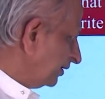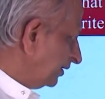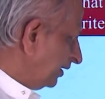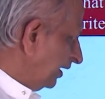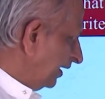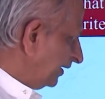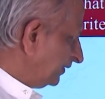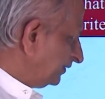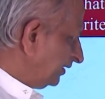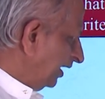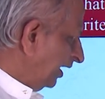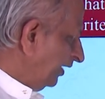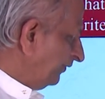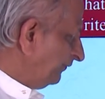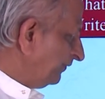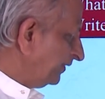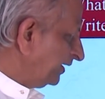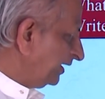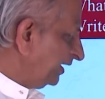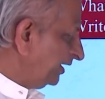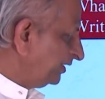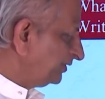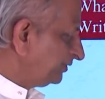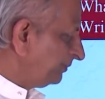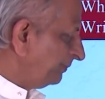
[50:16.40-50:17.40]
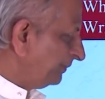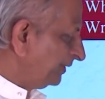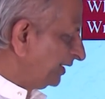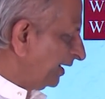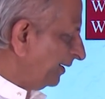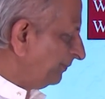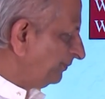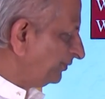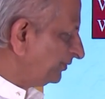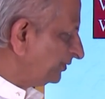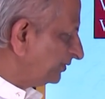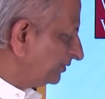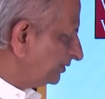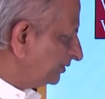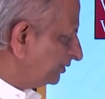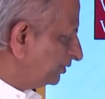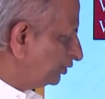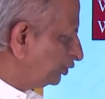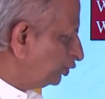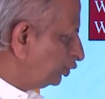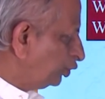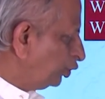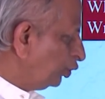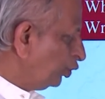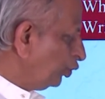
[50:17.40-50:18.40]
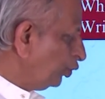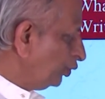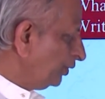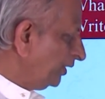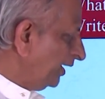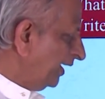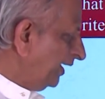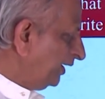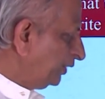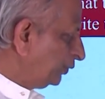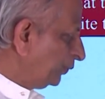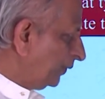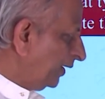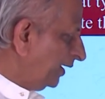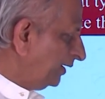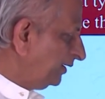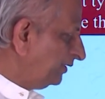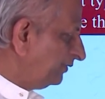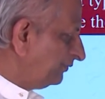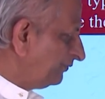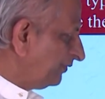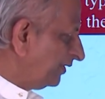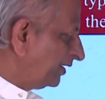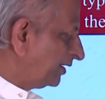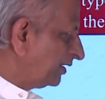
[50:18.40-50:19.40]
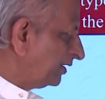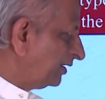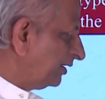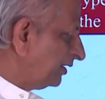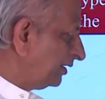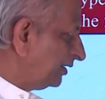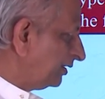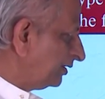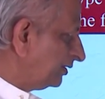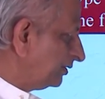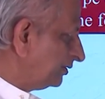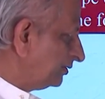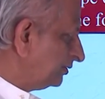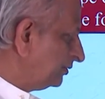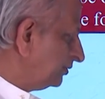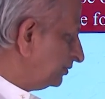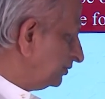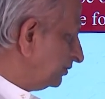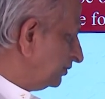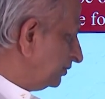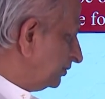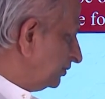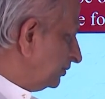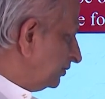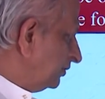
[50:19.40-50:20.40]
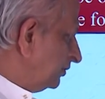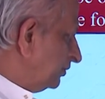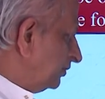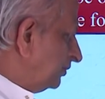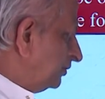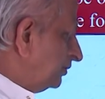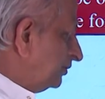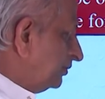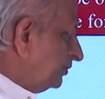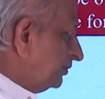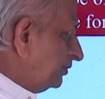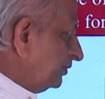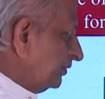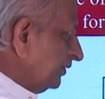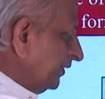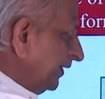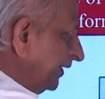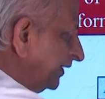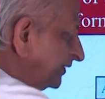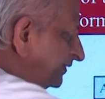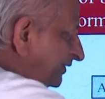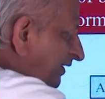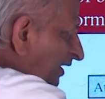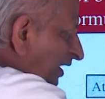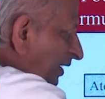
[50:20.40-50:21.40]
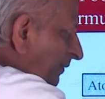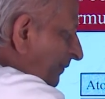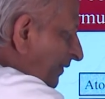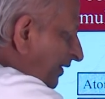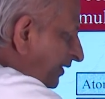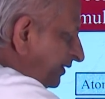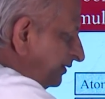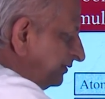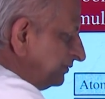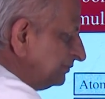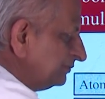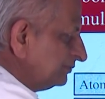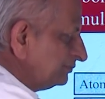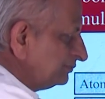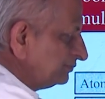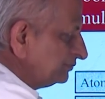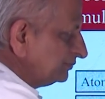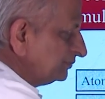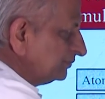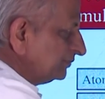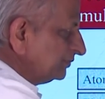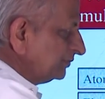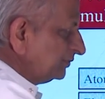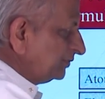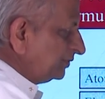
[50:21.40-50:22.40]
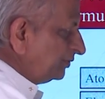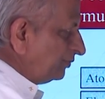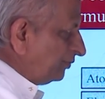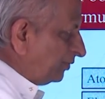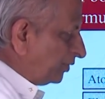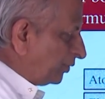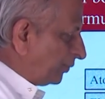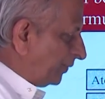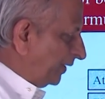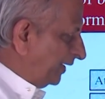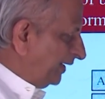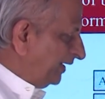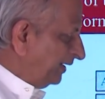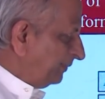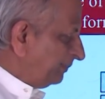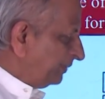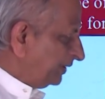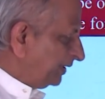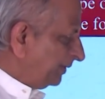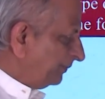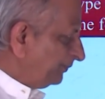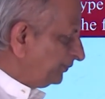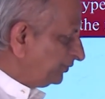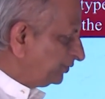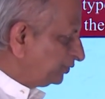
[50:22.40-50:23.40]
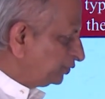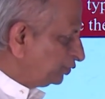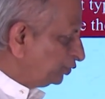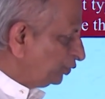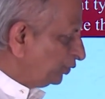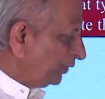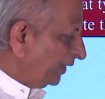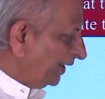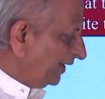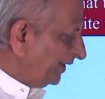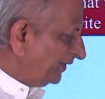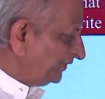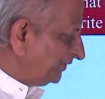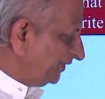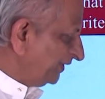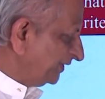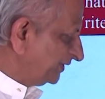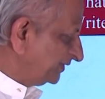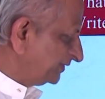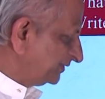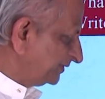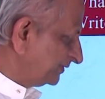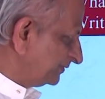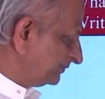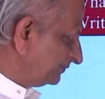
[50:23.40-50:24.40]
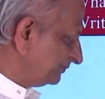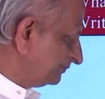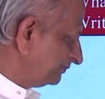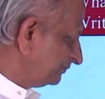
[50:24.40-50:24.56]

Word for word: And configuration becomes 281 for X element or why it becomes 2 and 6,